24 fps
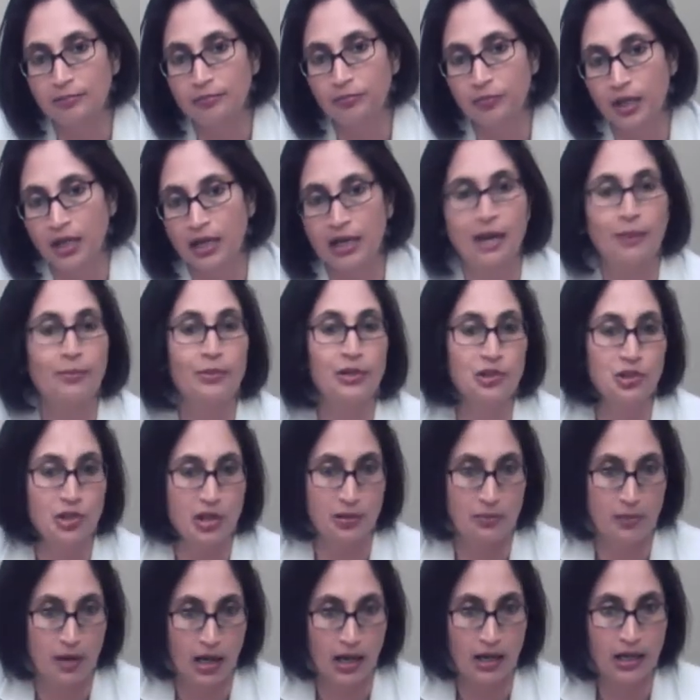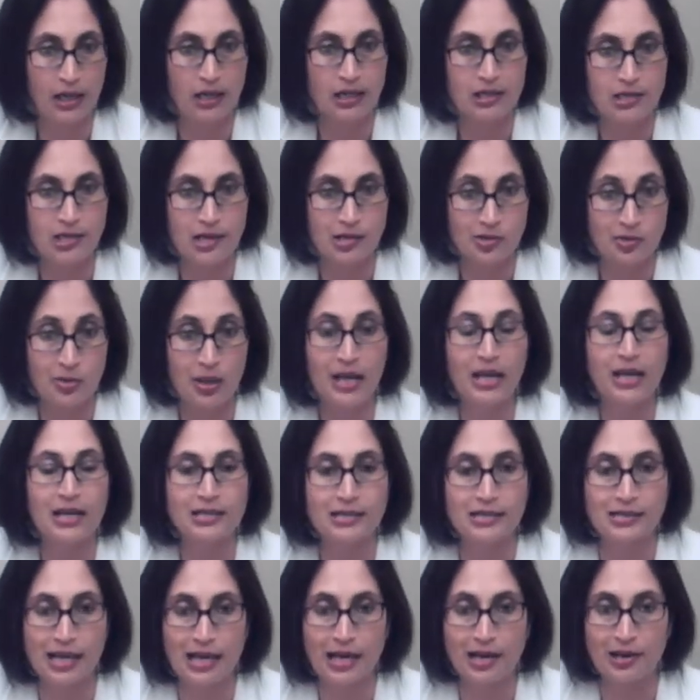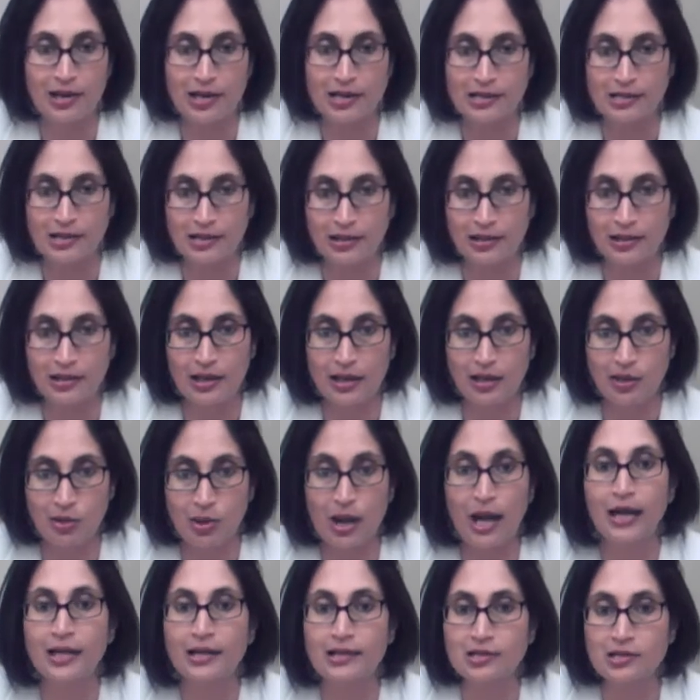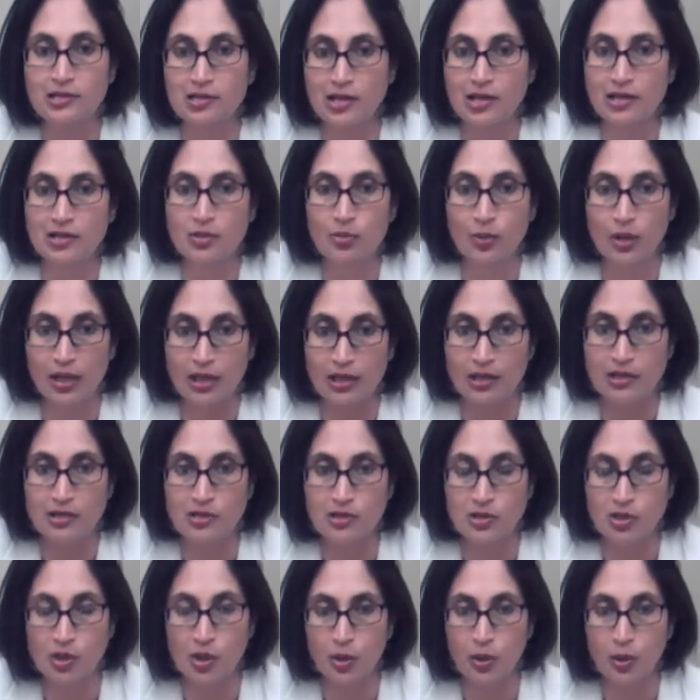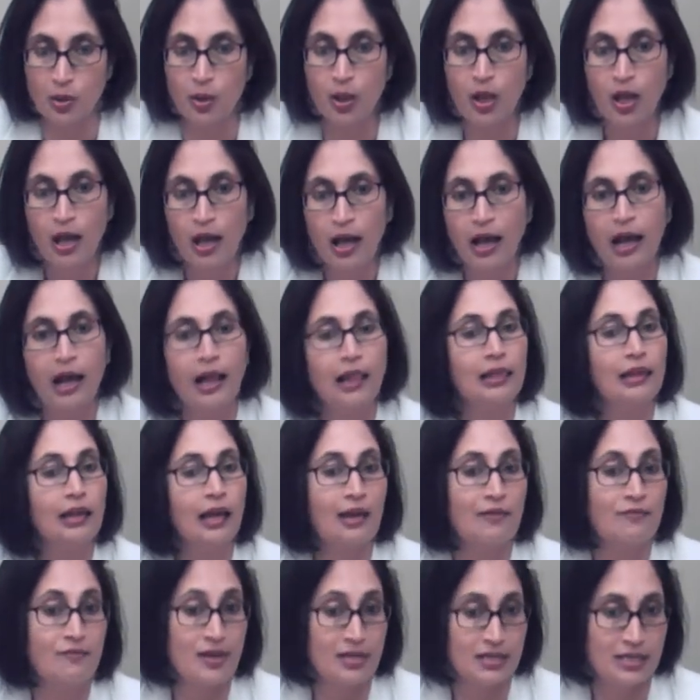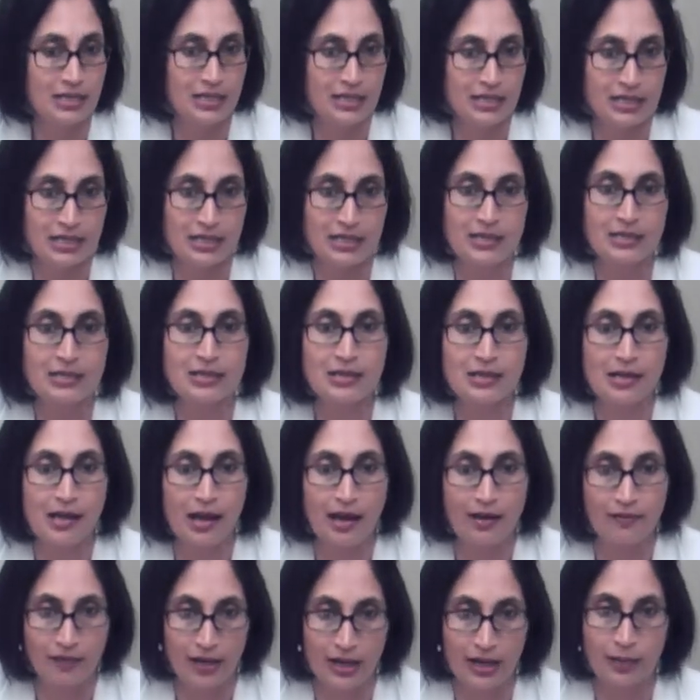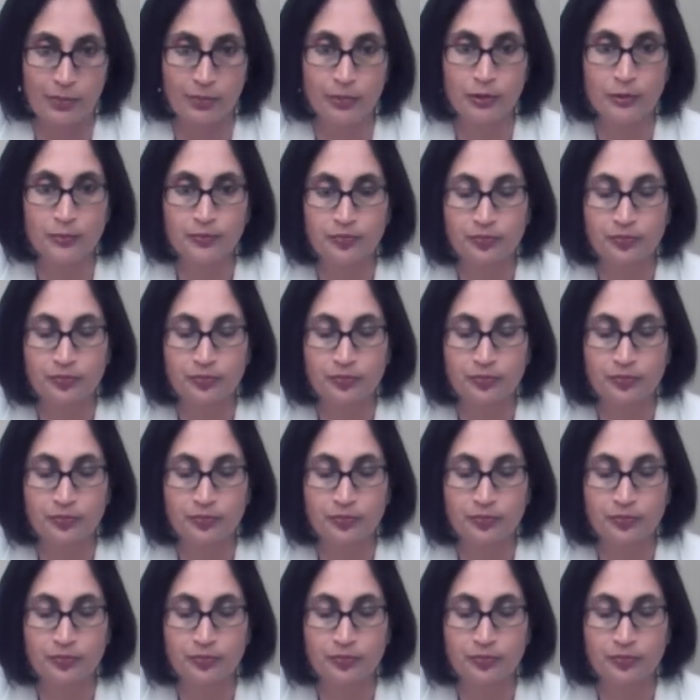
in emerging markets, as well as areas in the United States where there is no healthcare facilities available.